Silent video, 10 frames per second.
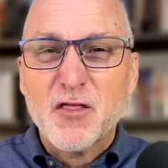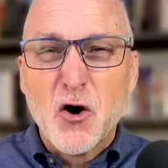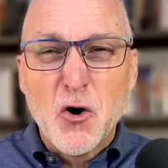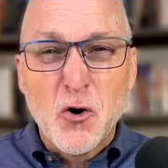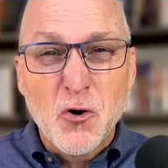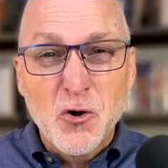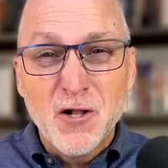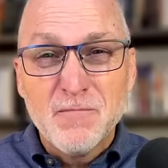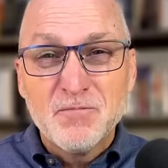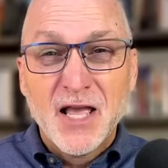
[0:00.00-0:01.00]
The hole
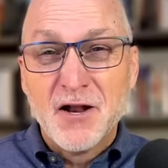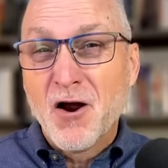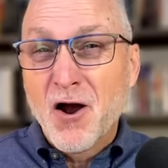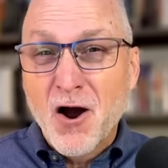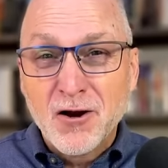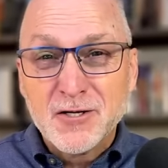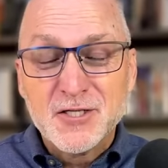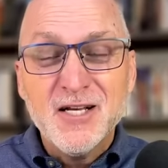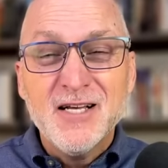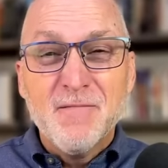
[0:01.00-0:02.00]
in our hearts,